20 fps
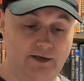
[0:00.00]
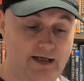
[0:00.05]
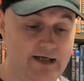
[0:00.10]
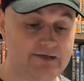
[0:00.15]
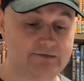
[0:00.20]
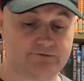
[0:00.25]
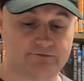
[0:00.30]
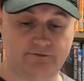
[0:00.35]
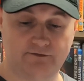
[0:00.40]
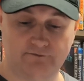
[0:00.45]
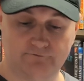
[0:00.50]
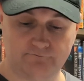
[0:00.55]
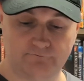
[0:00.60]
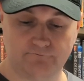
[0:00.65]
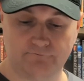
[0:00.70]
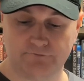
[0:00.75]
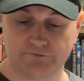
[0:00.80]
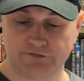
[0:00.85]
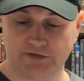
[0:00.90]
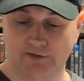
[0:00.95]
excellent
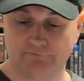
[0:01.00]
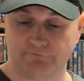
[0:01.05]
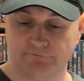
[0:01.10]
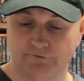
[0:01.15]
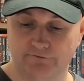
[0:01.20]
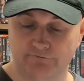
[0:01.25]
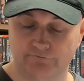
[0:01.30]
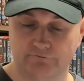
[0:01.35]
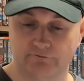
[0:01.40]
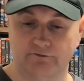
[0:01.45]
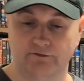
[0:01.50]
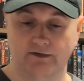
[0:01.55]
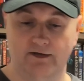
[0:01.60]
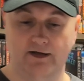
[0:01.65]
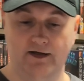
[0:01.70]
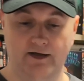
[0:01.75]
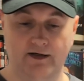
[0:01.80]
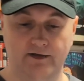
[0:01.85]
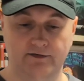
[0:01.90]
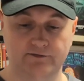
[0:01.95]
chapters,
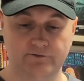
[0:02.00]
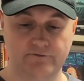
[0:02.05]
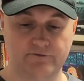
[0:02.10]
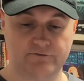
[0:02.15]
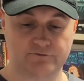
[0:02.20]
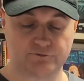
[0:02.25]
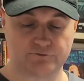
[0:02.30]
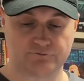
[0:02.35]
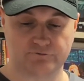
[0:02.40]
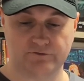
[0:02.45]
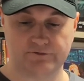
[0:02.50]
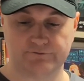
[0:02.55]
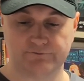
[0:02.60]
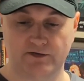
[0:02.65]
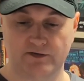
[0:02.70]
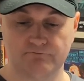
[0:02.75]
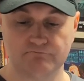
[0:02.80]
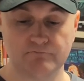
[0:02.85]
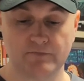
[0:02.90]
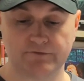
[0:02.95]
and it was released
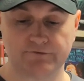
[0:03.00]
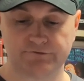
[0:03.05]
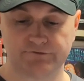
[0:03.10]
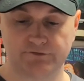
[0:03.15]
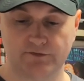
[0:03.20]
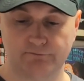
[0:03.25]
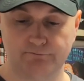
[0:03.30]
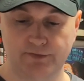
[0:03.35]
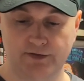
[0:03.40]
by Monster